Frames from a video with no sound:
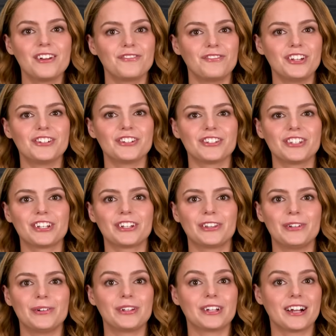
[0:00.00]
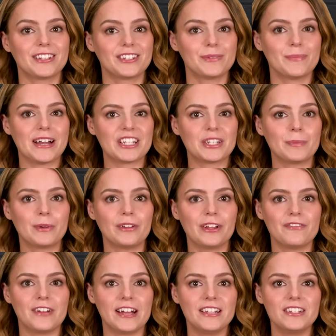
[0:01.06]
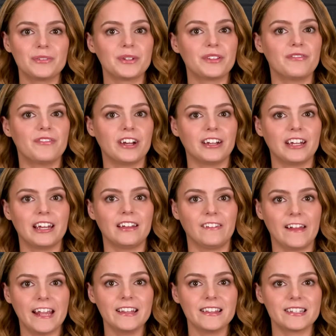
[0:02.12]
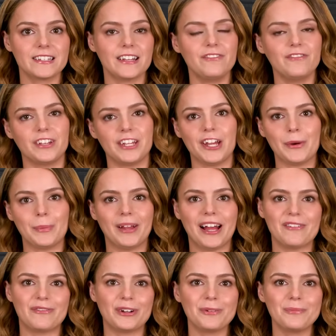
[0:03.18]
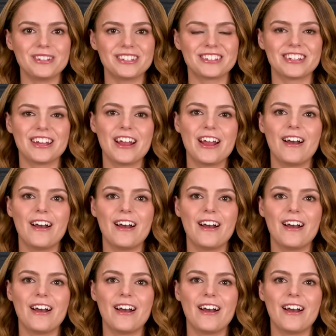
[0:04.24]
Features include customizable events with varying lengths and video platforms,